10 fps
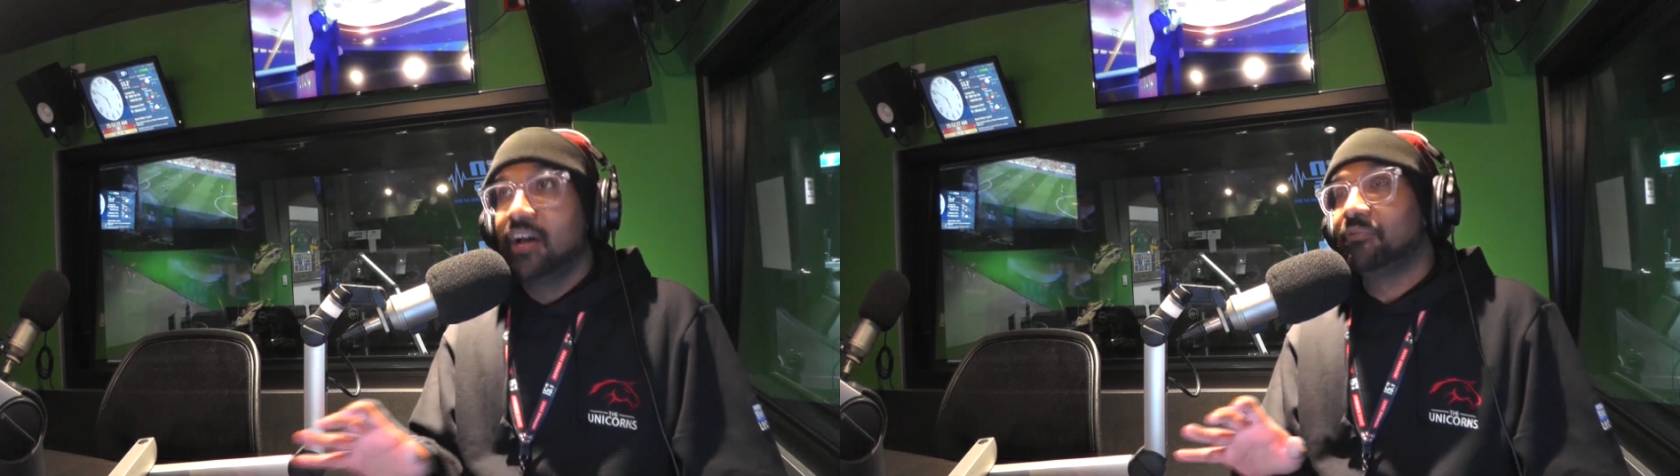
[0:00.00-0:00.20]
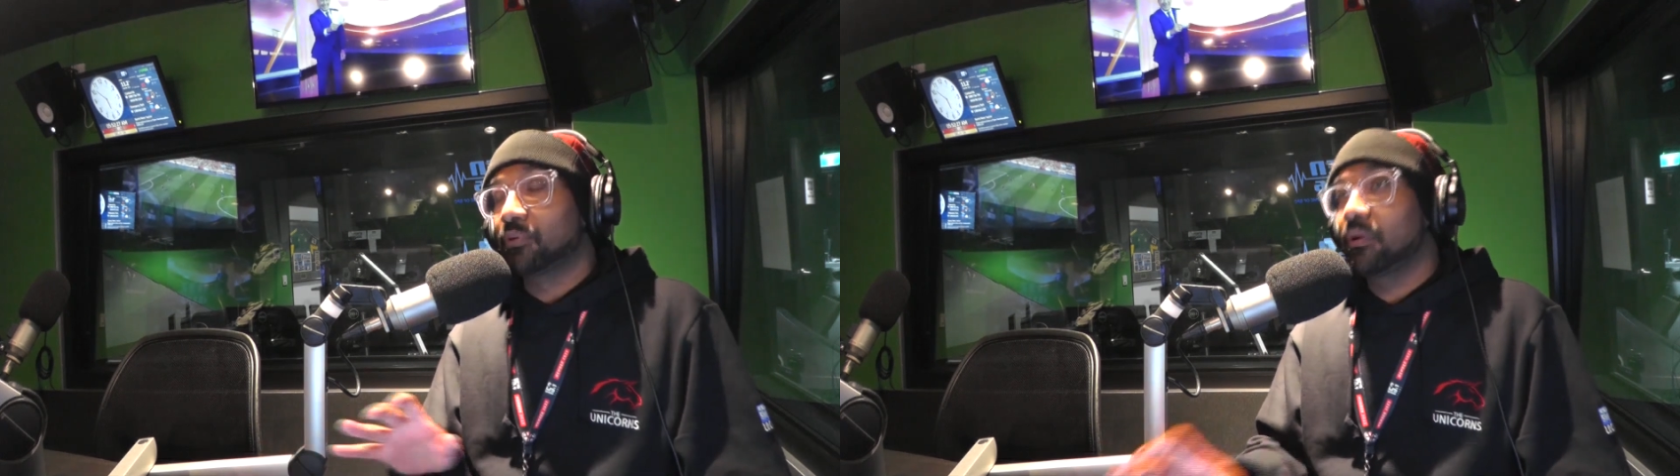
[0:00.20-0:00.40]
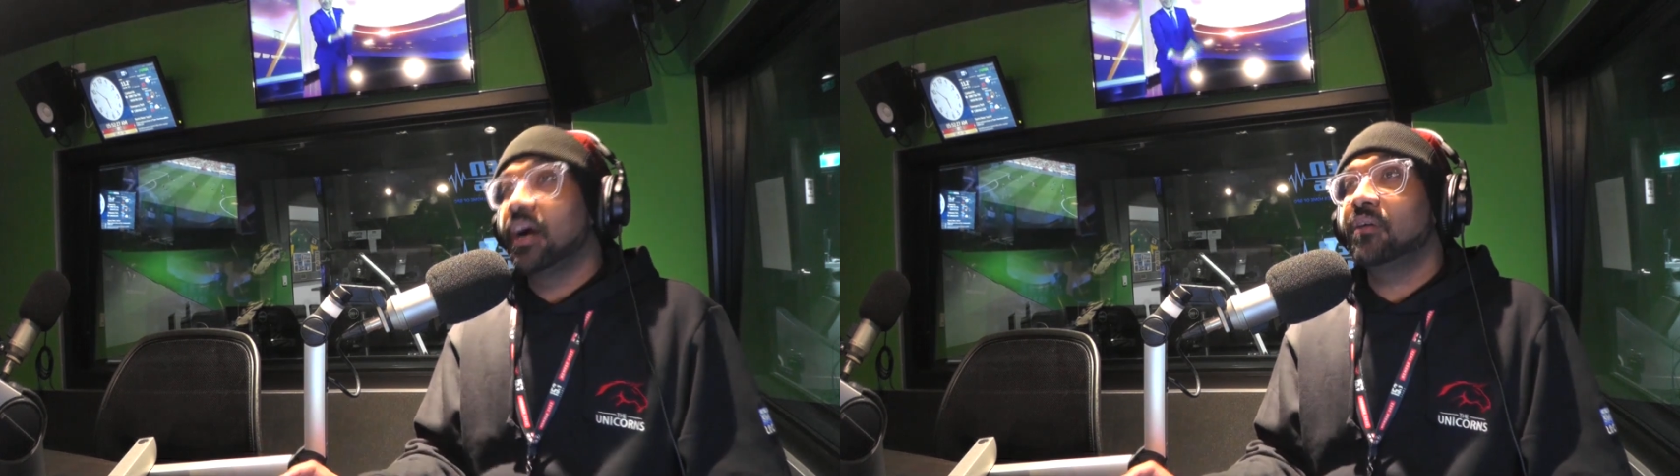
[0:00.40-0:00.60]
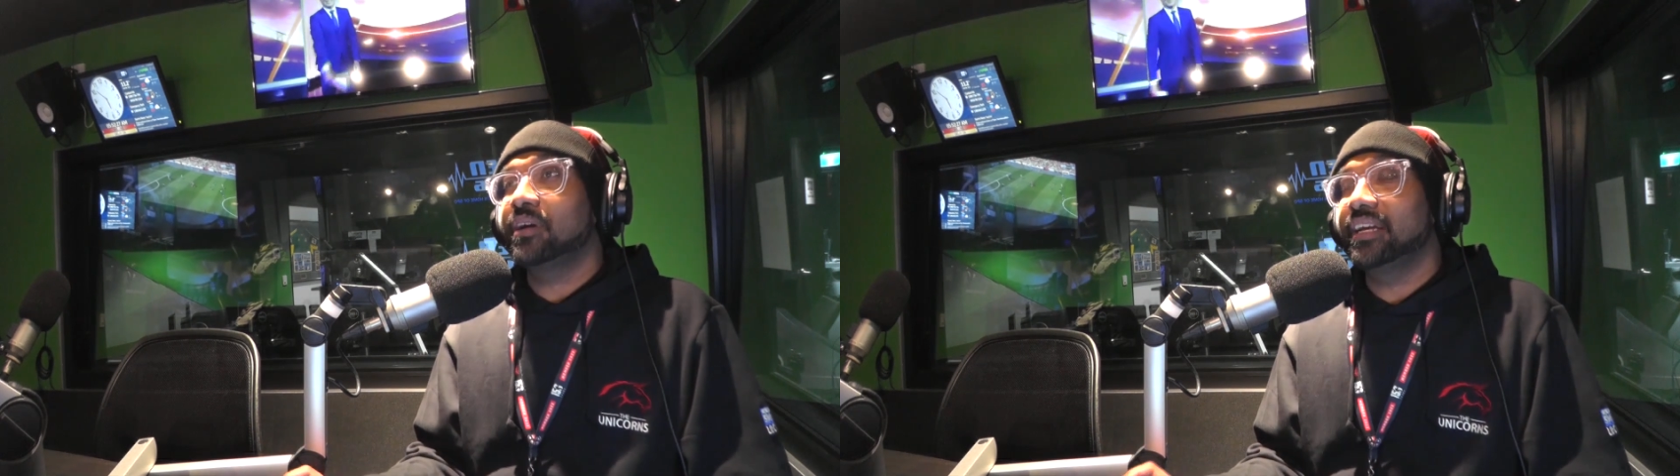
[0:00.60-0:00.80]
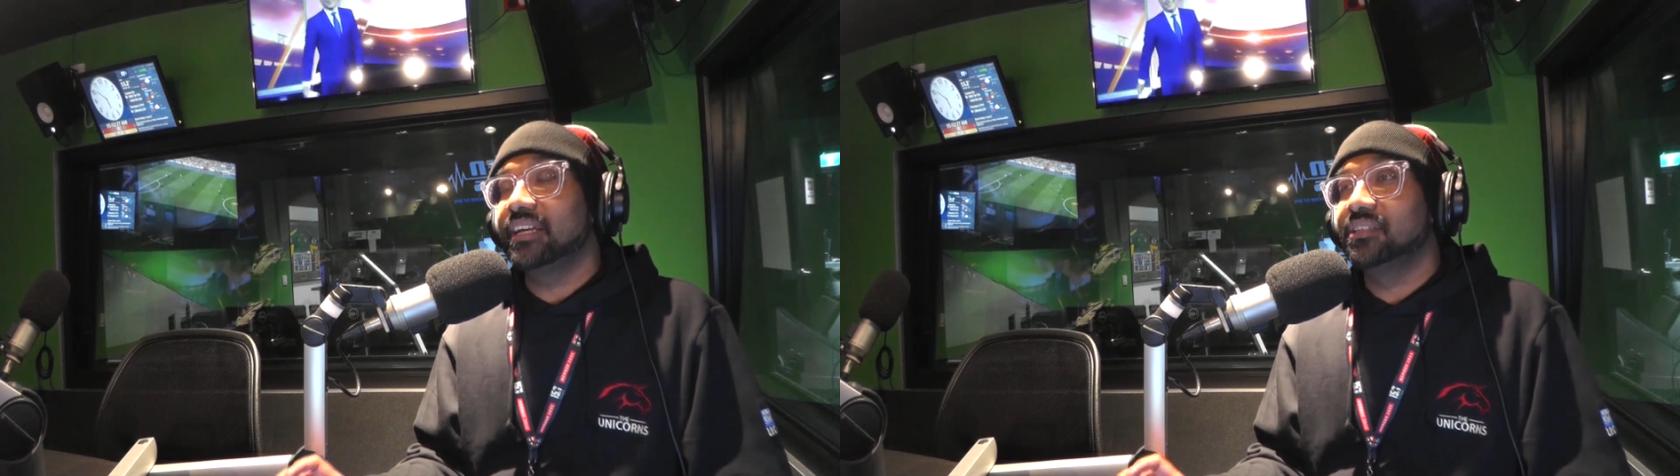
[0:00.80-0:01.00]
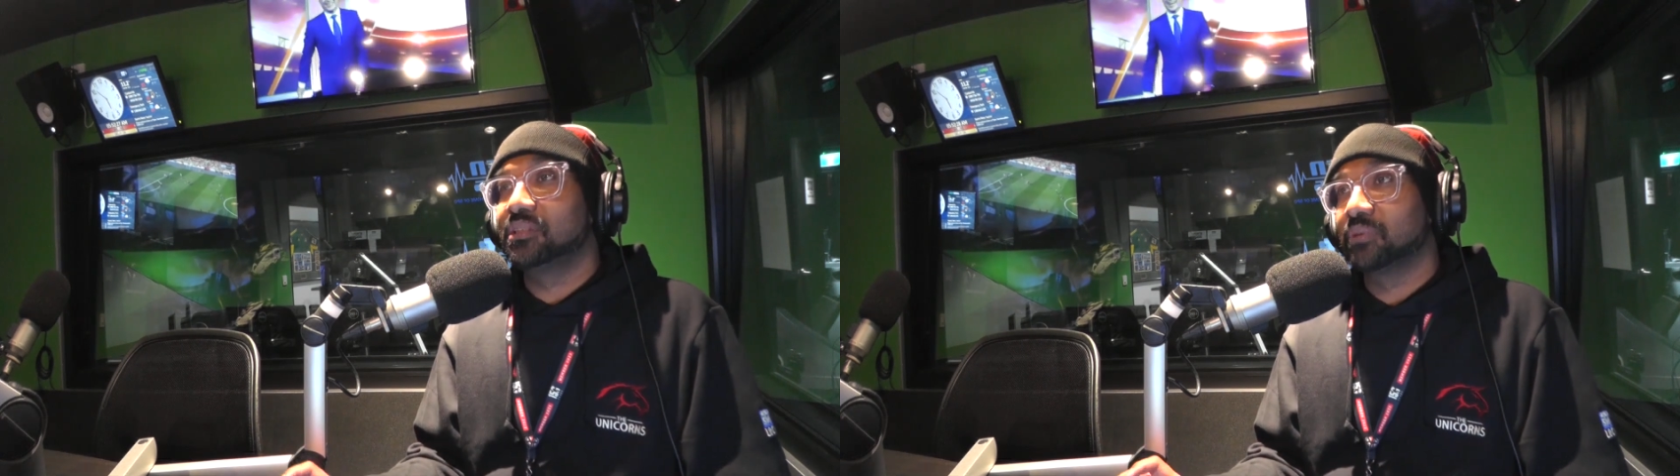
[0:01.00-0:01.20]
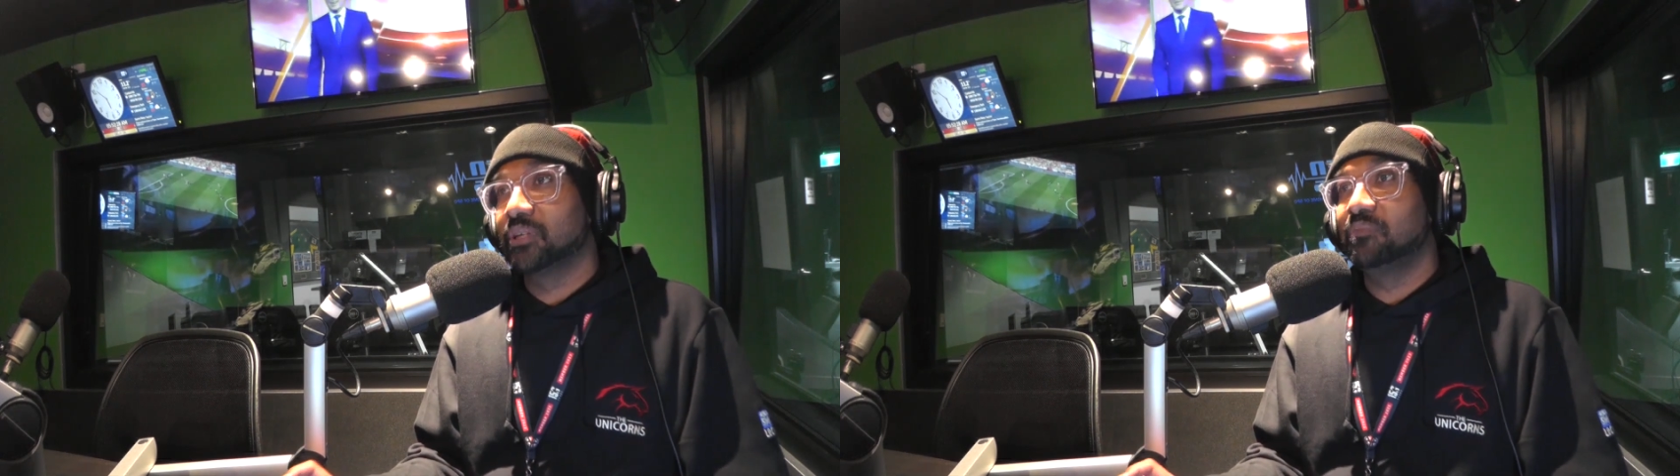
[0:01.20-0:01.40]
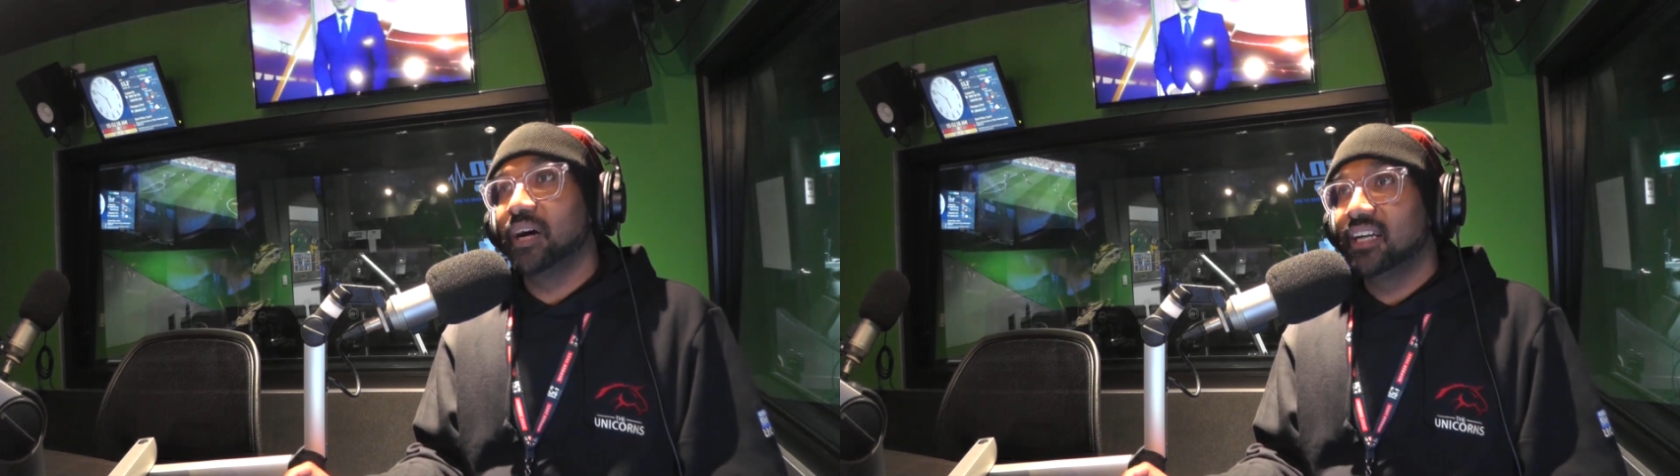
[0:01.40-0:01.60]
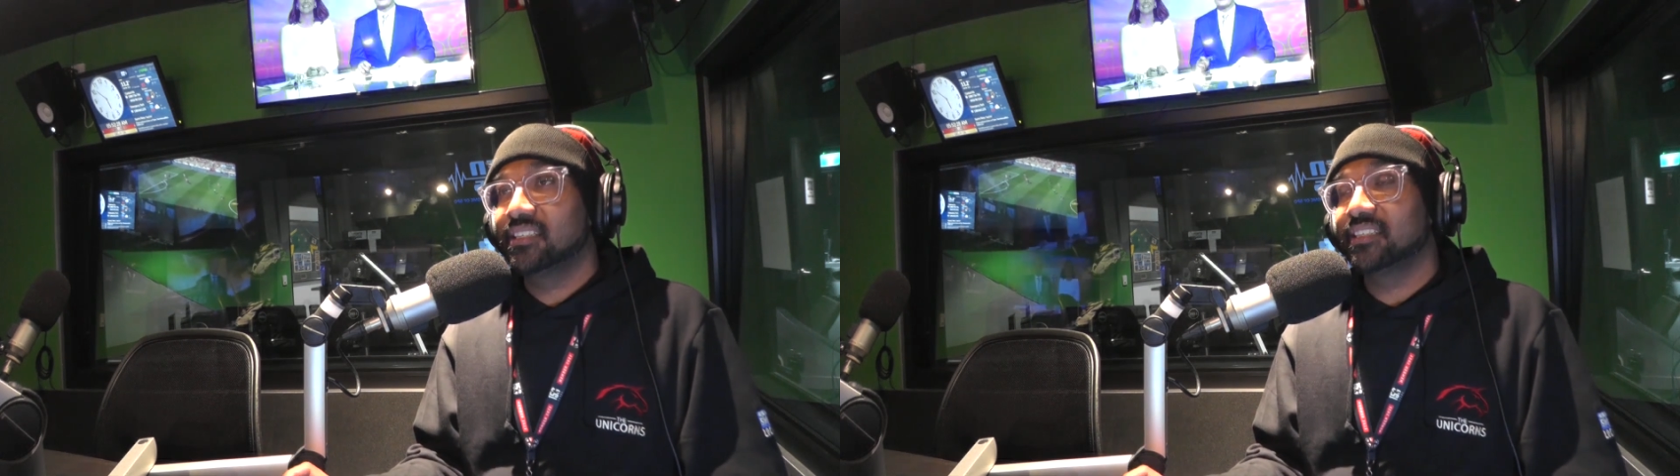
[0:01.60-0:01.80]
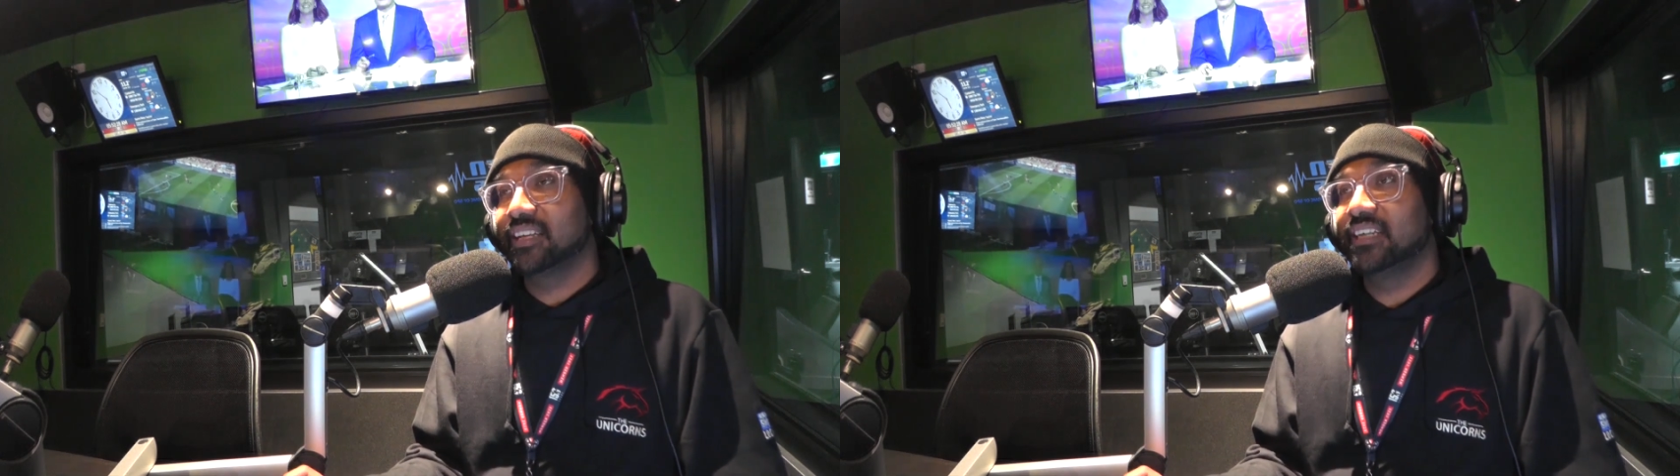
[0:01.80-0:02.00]
Ferrari is the real
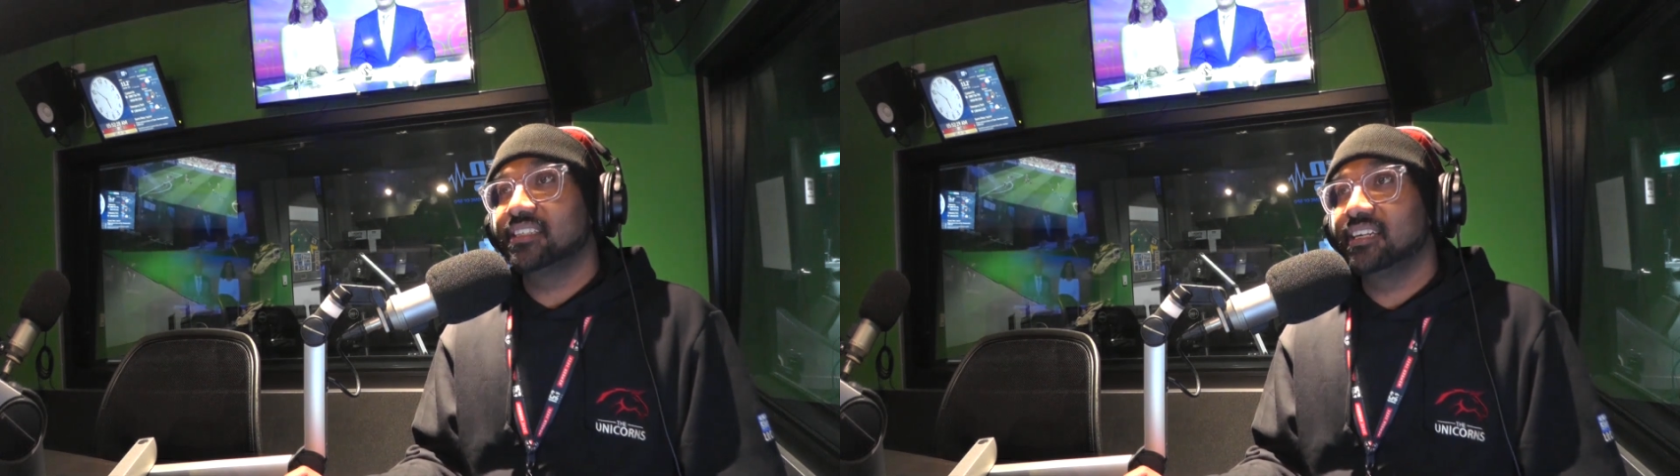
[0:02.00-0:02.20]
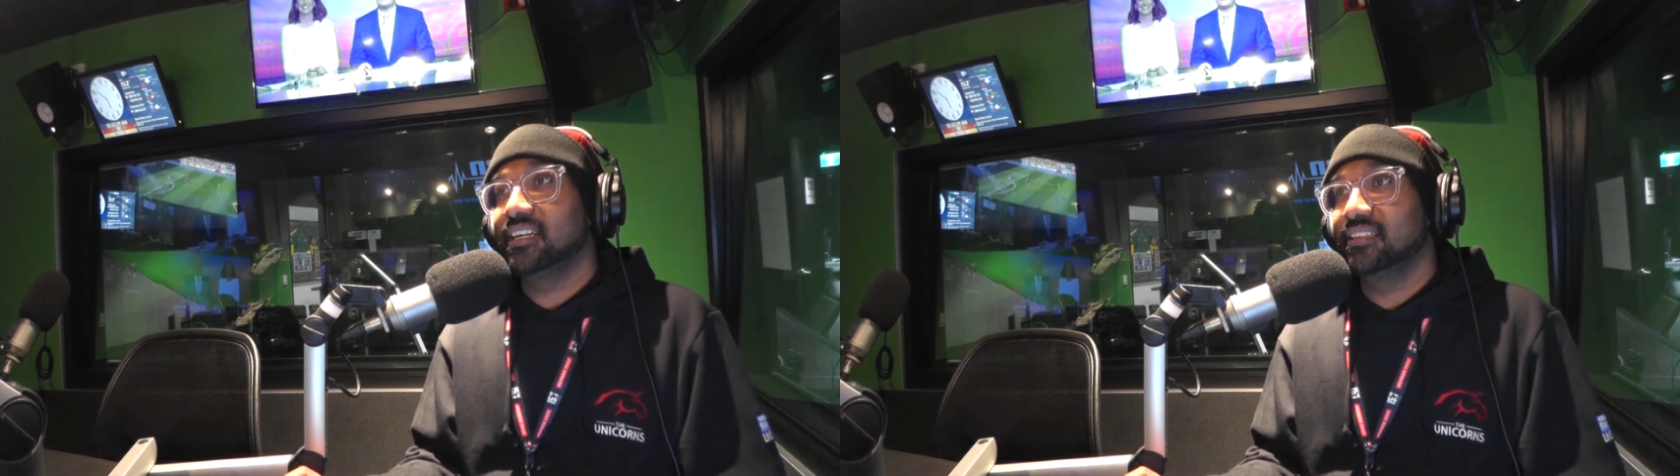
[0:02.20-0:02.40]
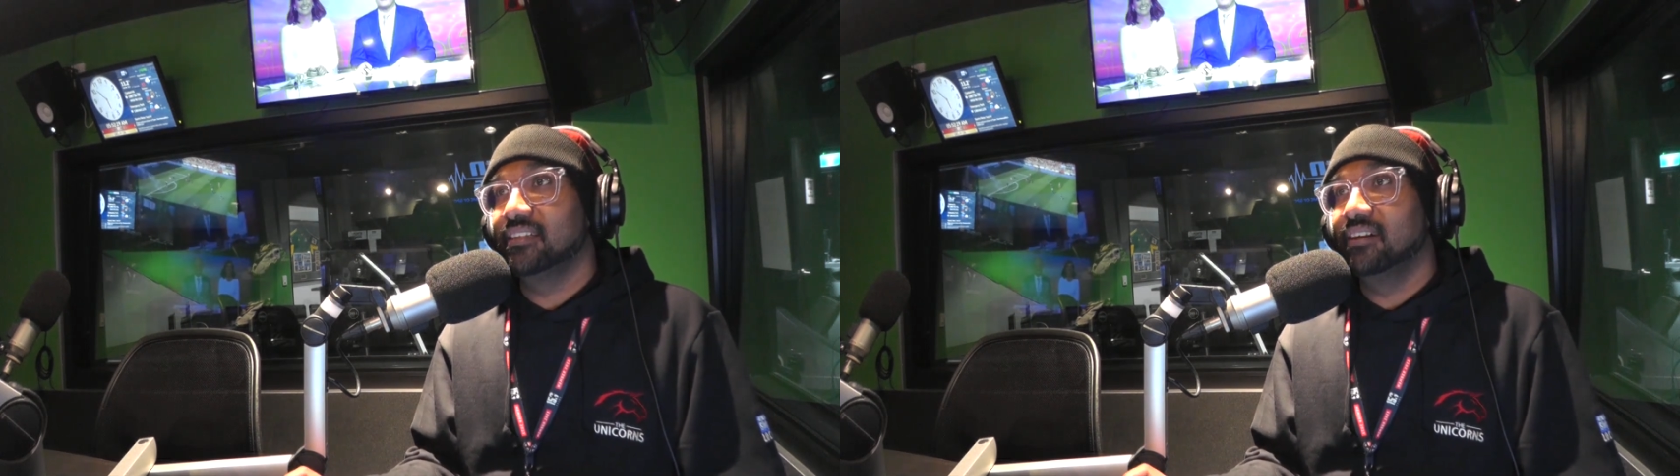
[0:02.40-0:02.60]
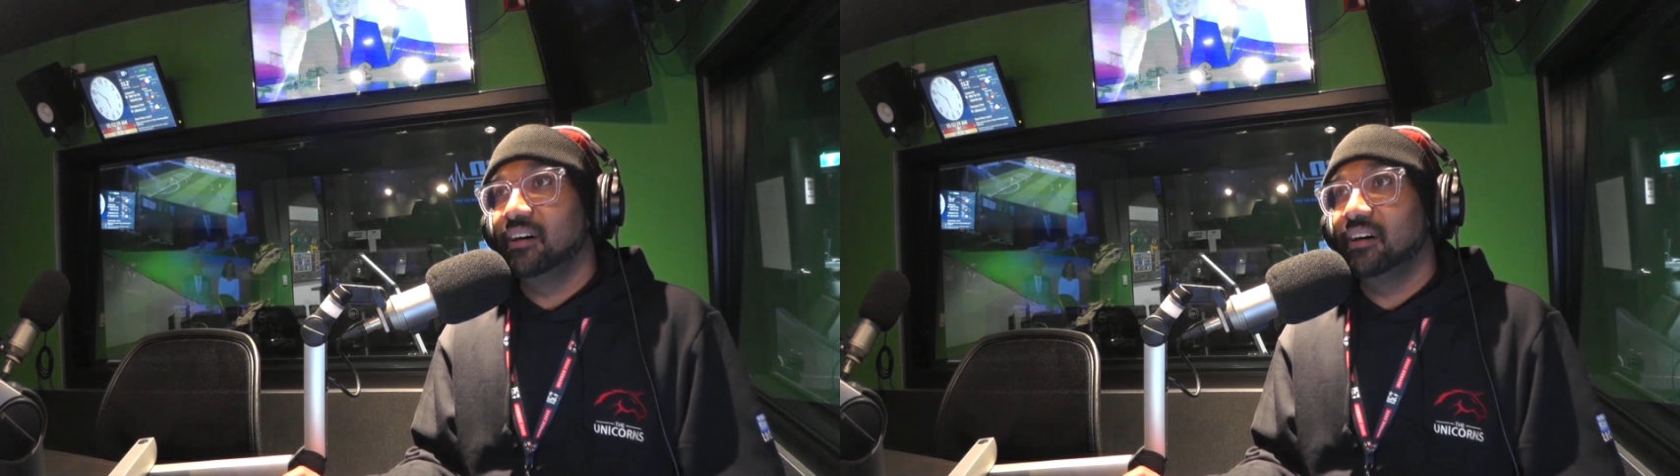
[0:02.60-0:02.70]
basket case here that